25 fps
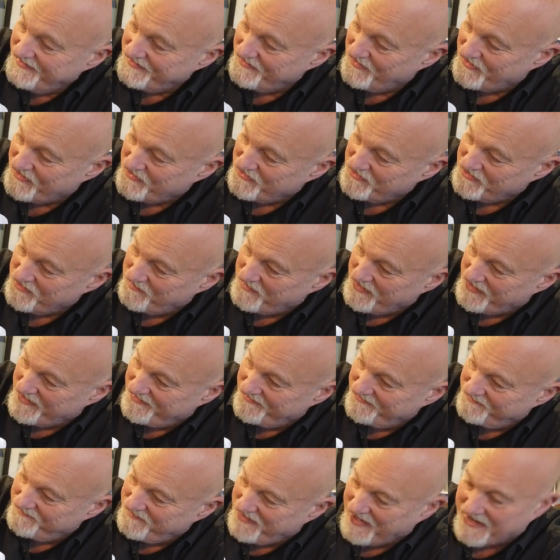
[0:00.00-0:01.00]
You know, it could have
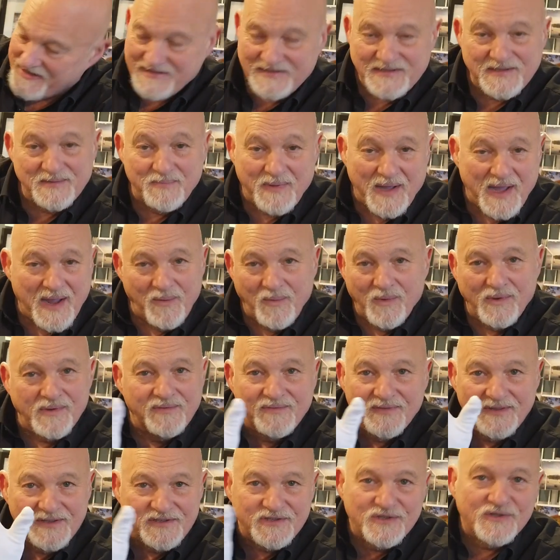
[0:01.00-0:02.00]
been painted by one
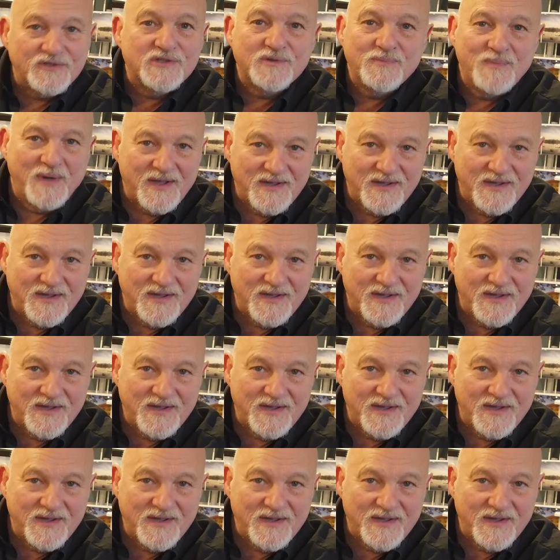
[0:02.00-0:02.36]
of the Dutch